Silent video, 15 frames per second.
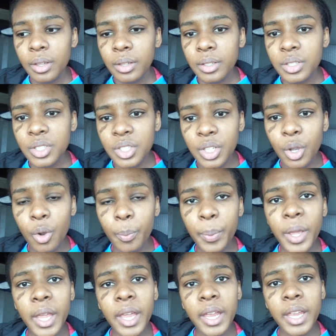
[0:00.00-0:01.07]
still
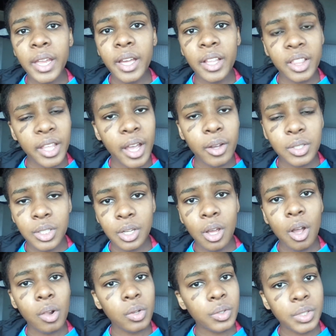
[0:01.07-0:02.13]
paying
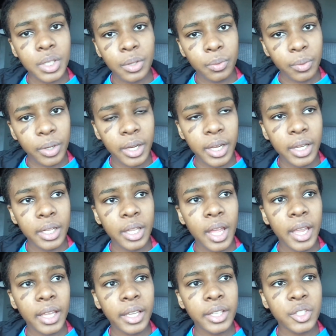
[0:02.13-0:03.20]
$1,000 in rent.
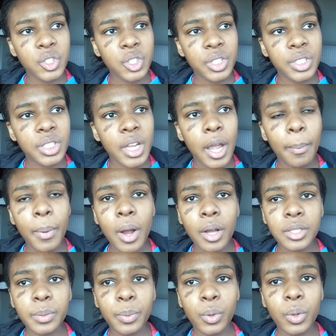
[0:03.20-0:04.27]
Like, it's just not
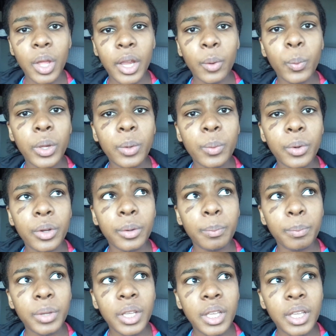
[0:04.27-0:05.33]
possible. Like,
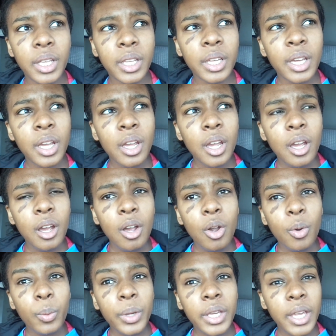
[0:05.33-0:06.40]
we
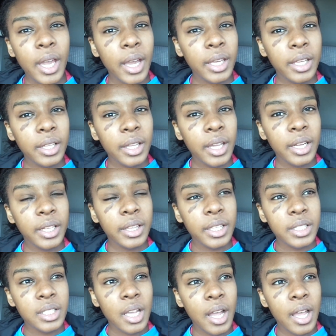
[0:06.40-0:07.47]
calculated
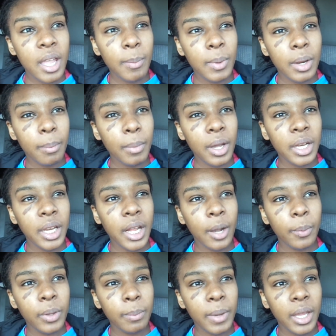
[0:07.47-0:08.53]
the time and the money that
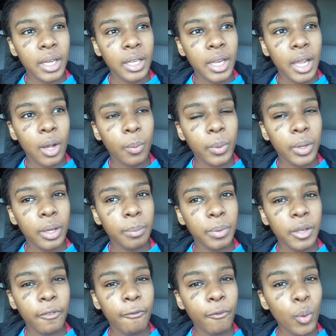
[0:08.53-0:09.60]
we make now. We'd
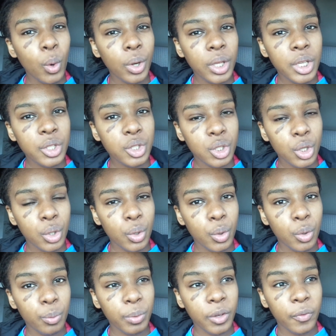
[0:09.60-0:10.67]
be
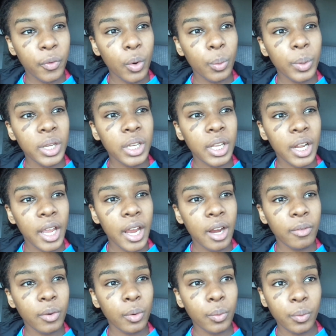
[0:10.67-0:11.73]
42 before we could
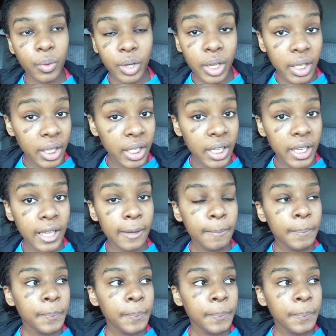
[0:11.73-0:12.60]
ever really